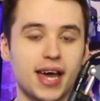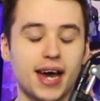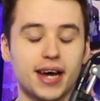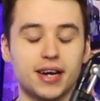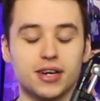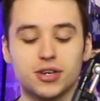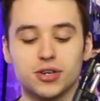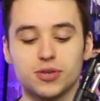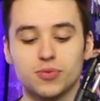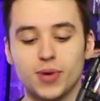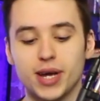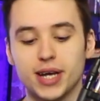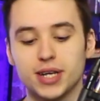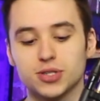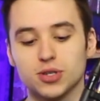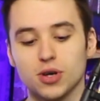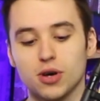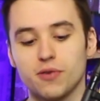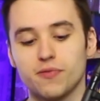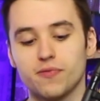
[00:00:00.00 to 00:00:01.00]
Had a good week
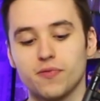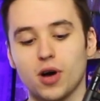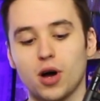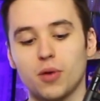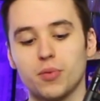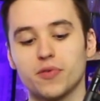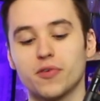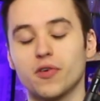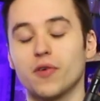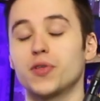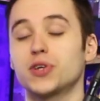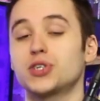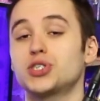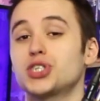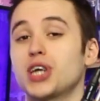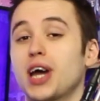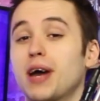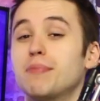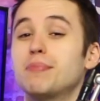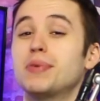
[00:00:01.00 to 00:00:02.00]
so far. We've got the
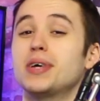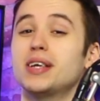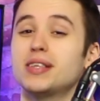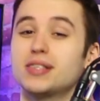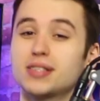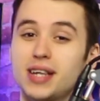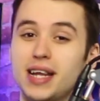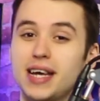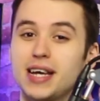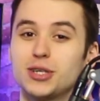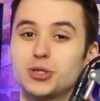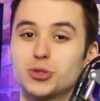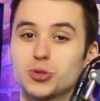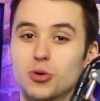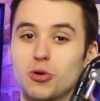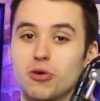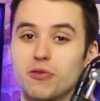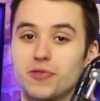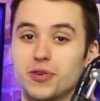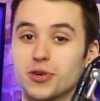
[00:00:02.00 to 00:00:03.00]
Champions League
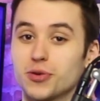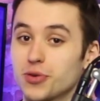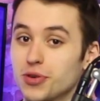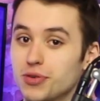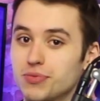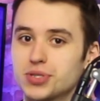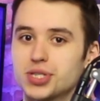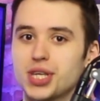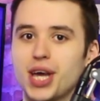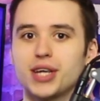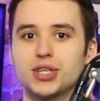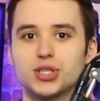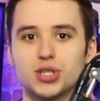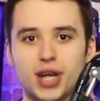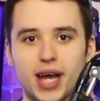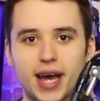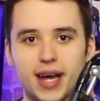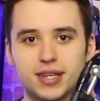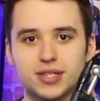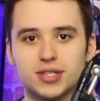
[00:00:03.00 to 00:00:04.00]
draw for the group stage
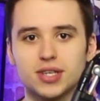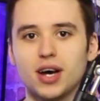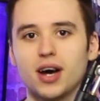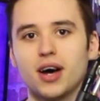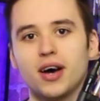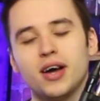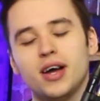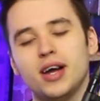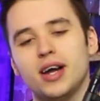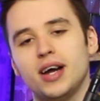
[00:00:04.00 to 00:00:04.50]
later.